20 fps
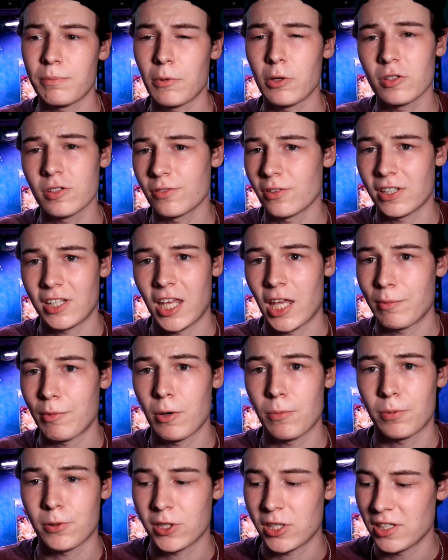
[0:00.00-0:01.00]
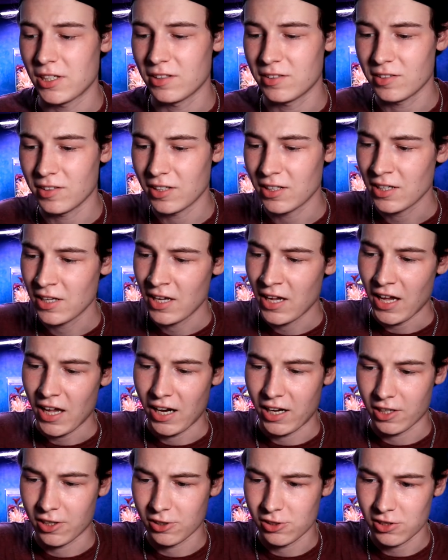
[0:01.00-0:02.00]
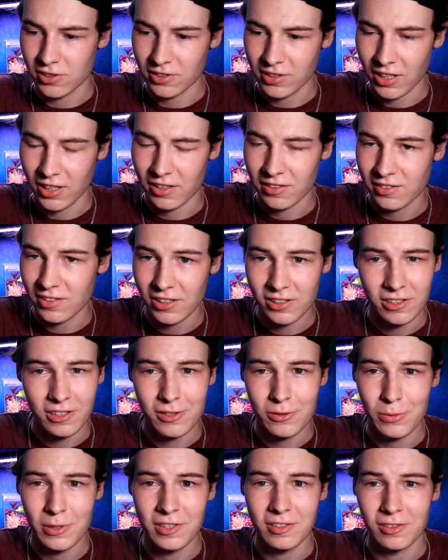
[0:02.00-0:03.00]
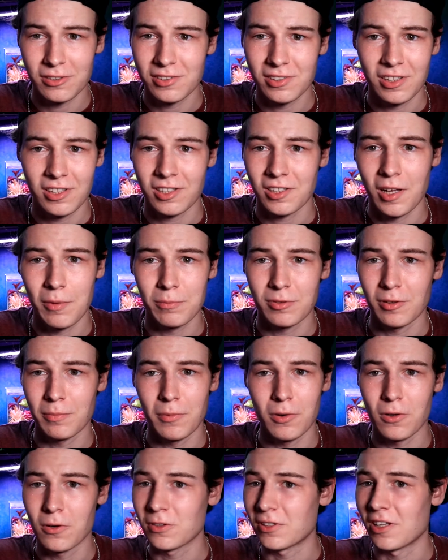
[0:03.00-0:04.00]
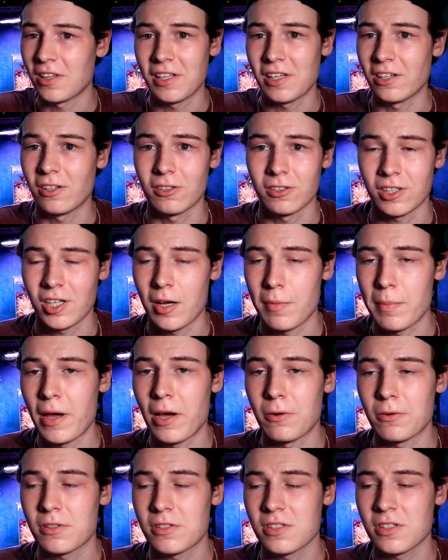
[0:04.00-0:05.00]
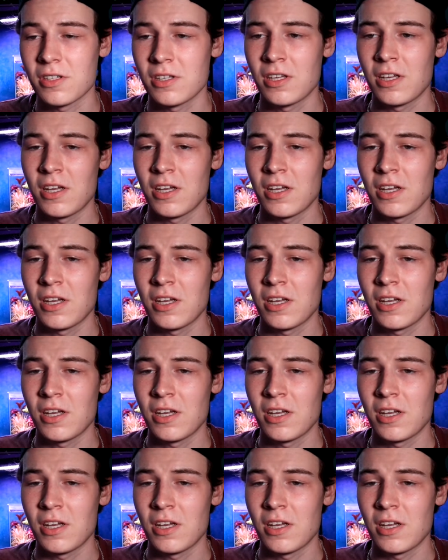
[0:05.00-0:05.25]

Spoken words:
Most of it came out pretty easy, and I could just kind of stick the tweezers in the clumps of mold and they'd all come out.